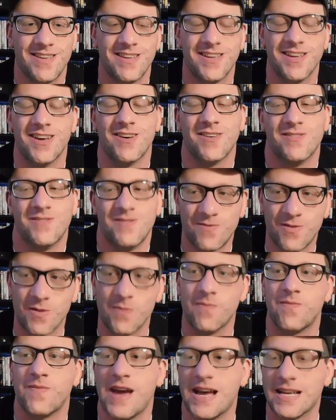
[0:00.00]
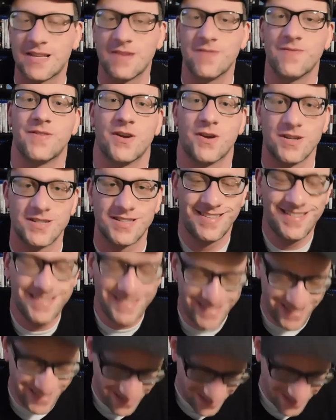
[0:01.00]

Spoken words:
Yeah, from Fast and Furious.